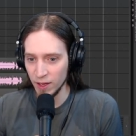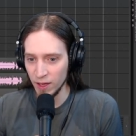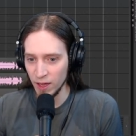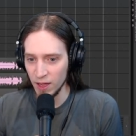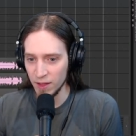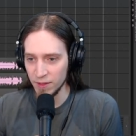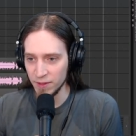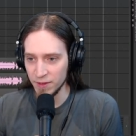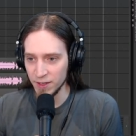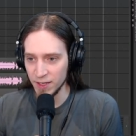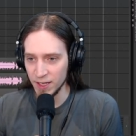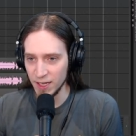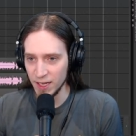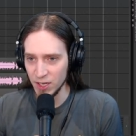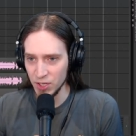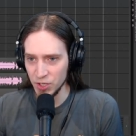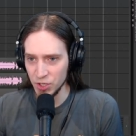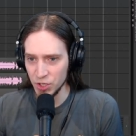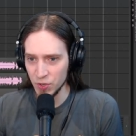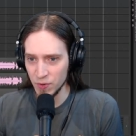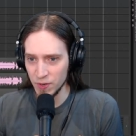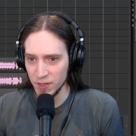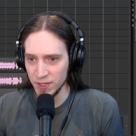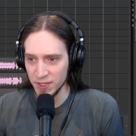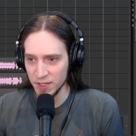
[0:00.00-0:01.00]
And
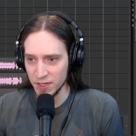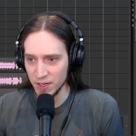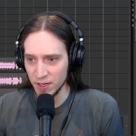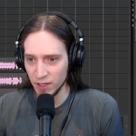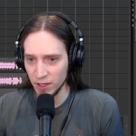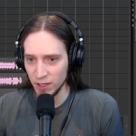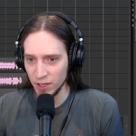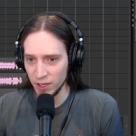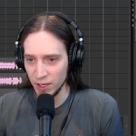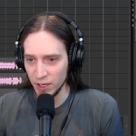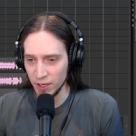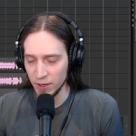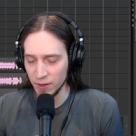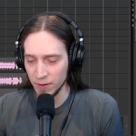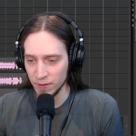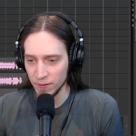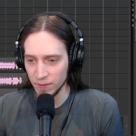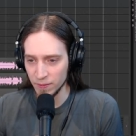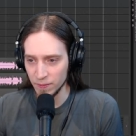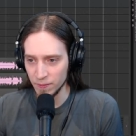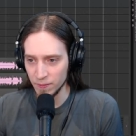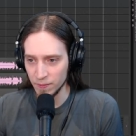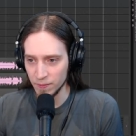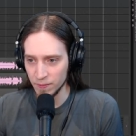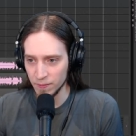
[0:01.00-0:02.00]
interestingly,
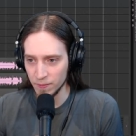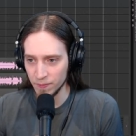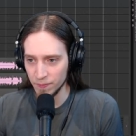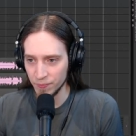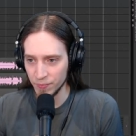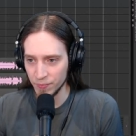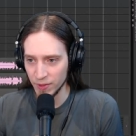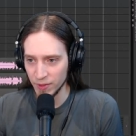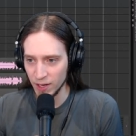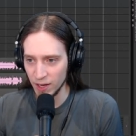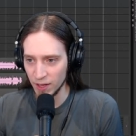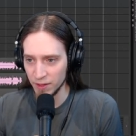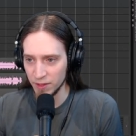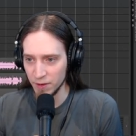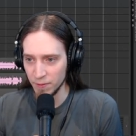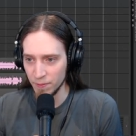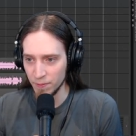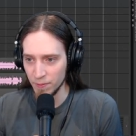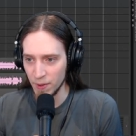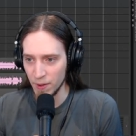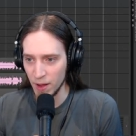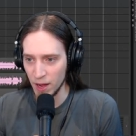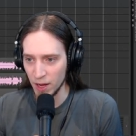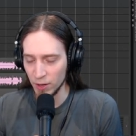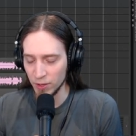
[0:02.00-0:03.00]
at the
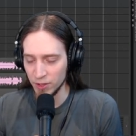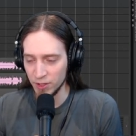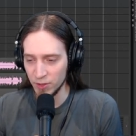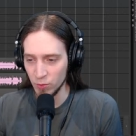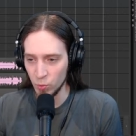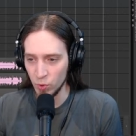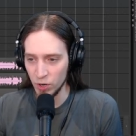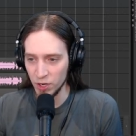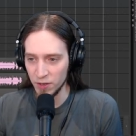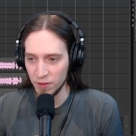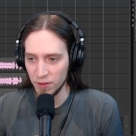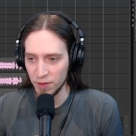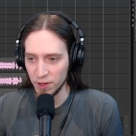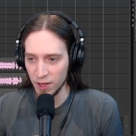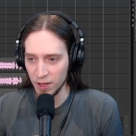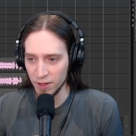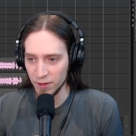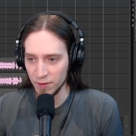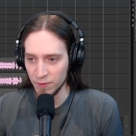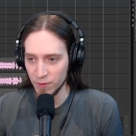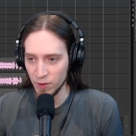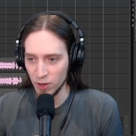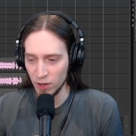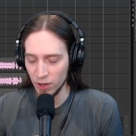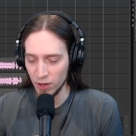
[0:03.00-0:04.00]
ma at the width
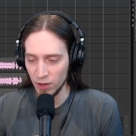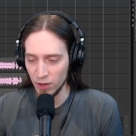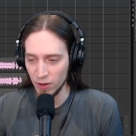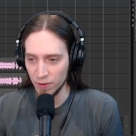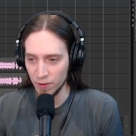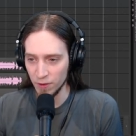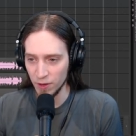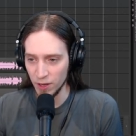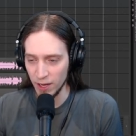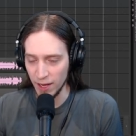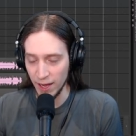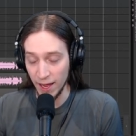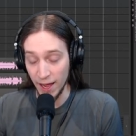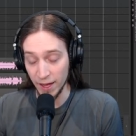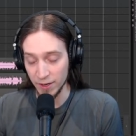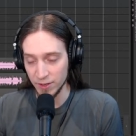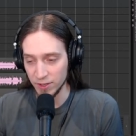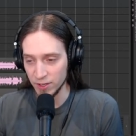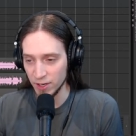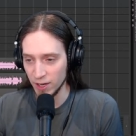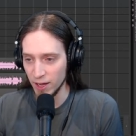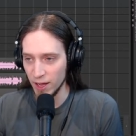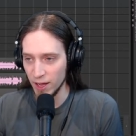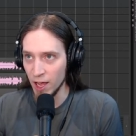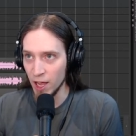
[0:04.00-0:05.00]
at uh,
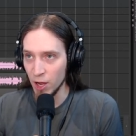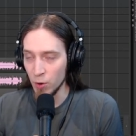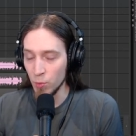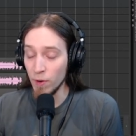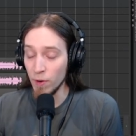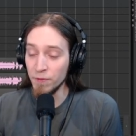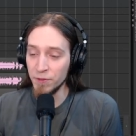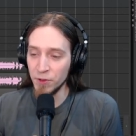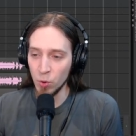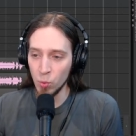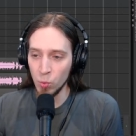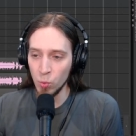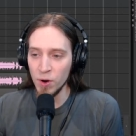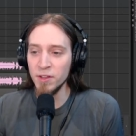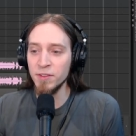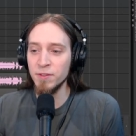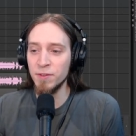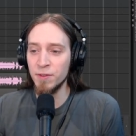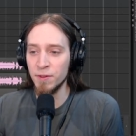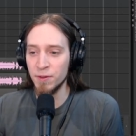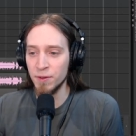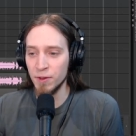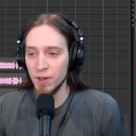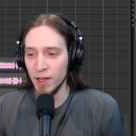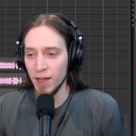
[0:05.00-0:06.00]
at with the
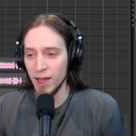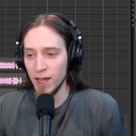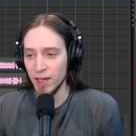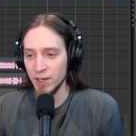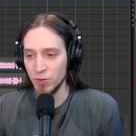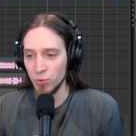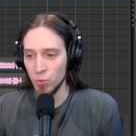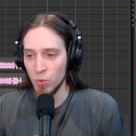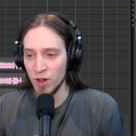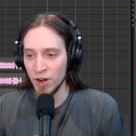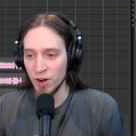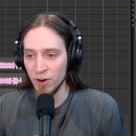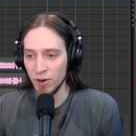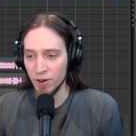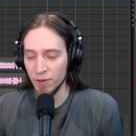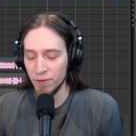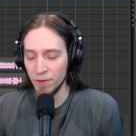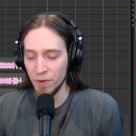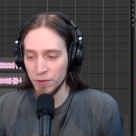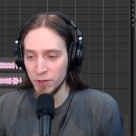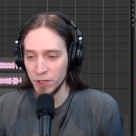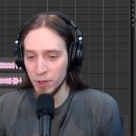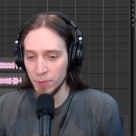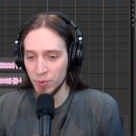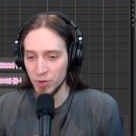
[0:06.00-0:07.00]
width at one hundred
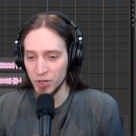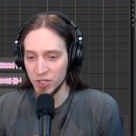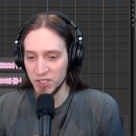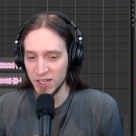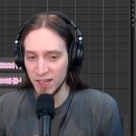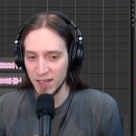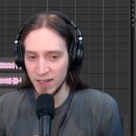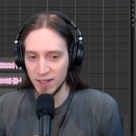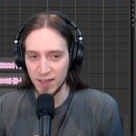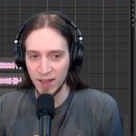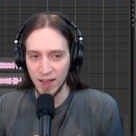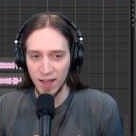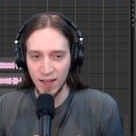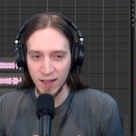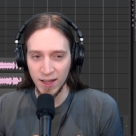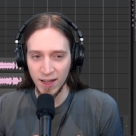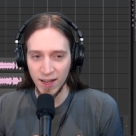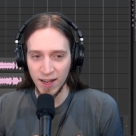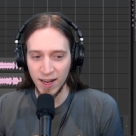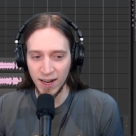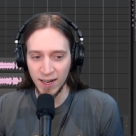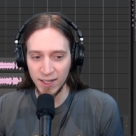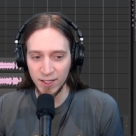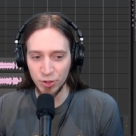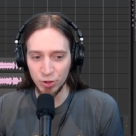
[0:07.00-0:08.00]
fifty percent,
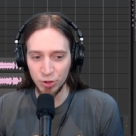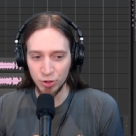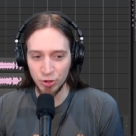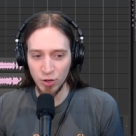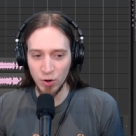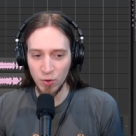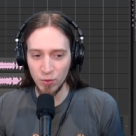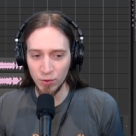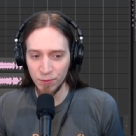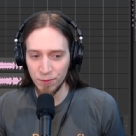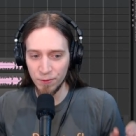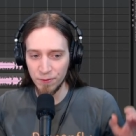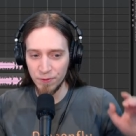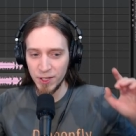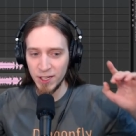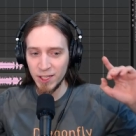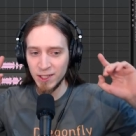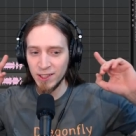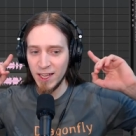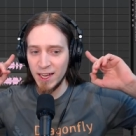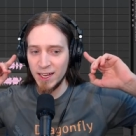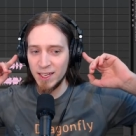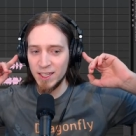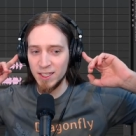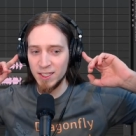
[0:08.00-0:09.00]
I don't
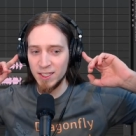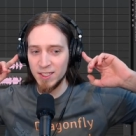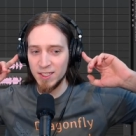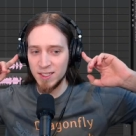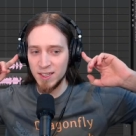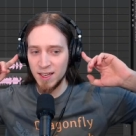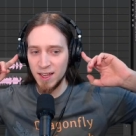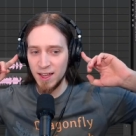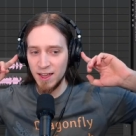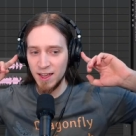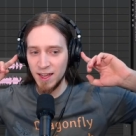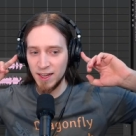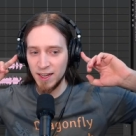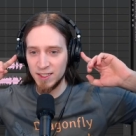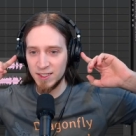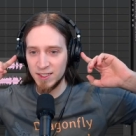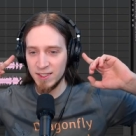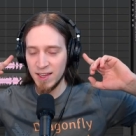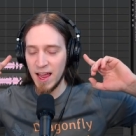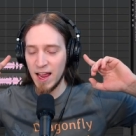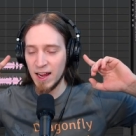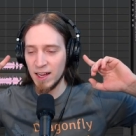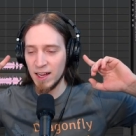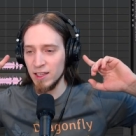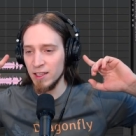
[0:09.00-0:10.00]
feel like it's
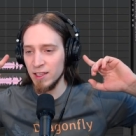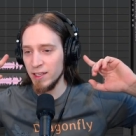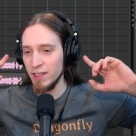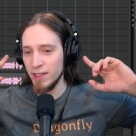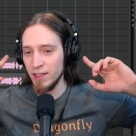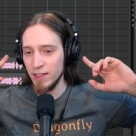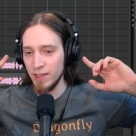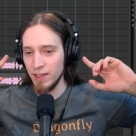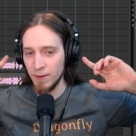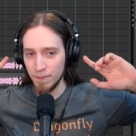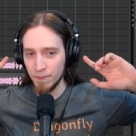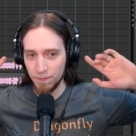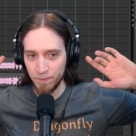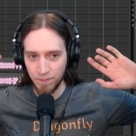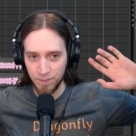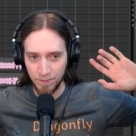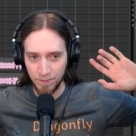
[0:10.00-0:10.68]
exactly